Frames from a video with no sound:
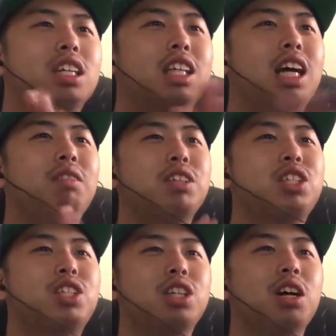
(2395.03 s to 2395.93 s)
That was
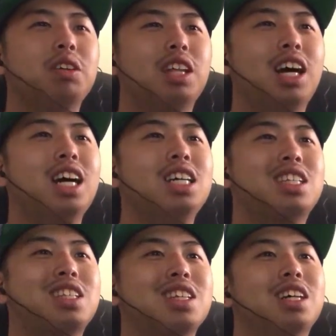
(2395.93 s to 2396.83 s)
so nice!
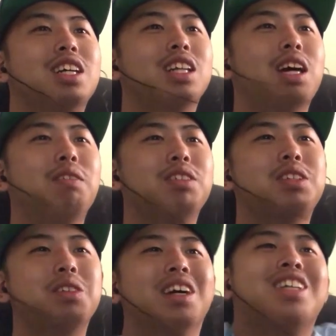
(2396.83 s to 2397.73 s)
That was
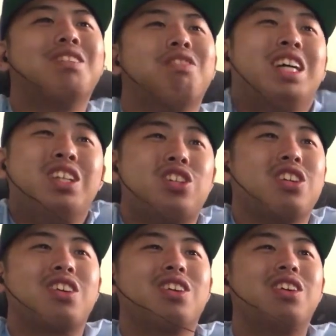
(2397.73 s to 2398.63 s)
a nice
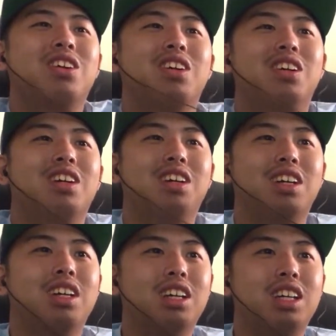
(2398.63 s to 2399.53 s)
adventure.
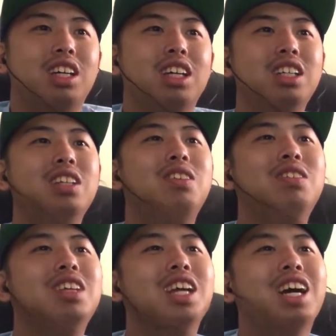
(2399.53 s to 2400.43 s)
And
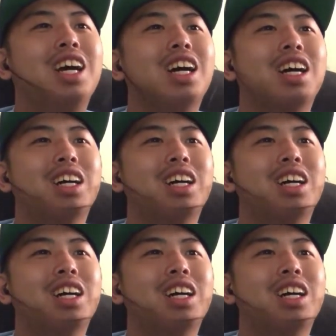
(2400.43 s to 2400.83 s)
yeah,